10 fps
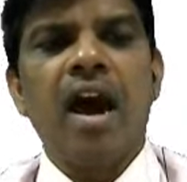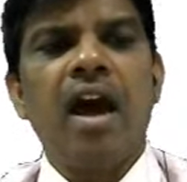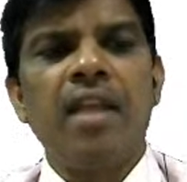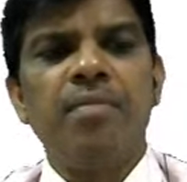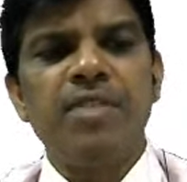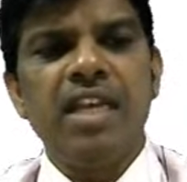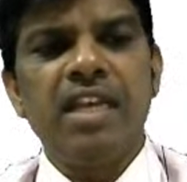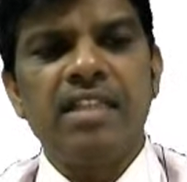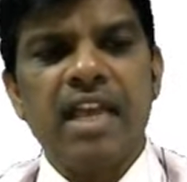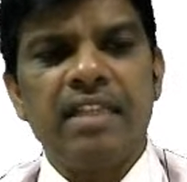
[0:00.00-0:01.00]
MgX
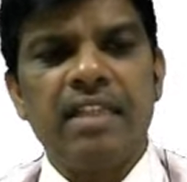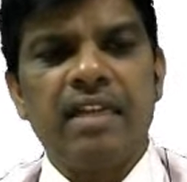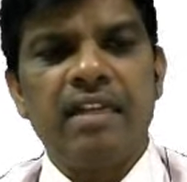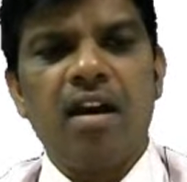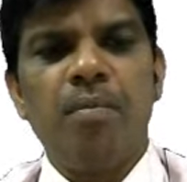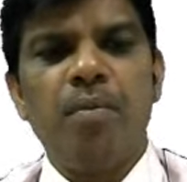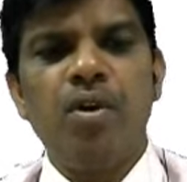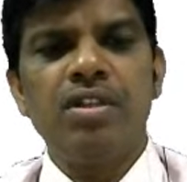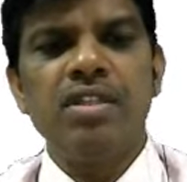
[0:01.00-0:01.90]
like that compounds,